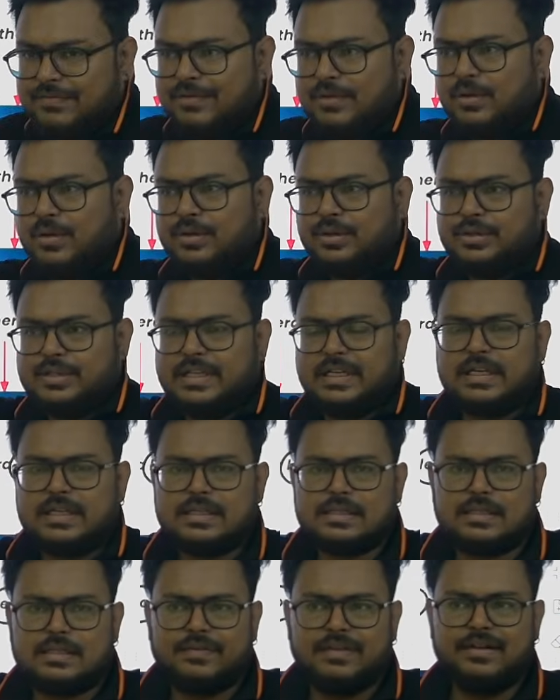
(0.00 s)
we go to
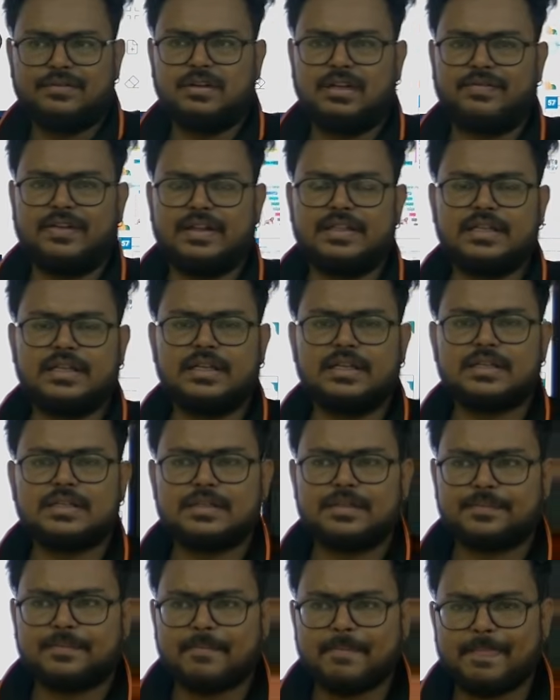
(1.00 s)
genus, we have to define
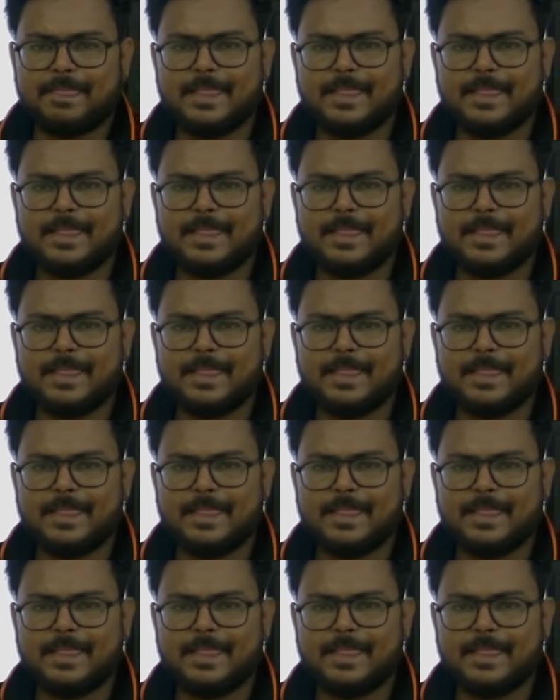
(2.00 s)
genus.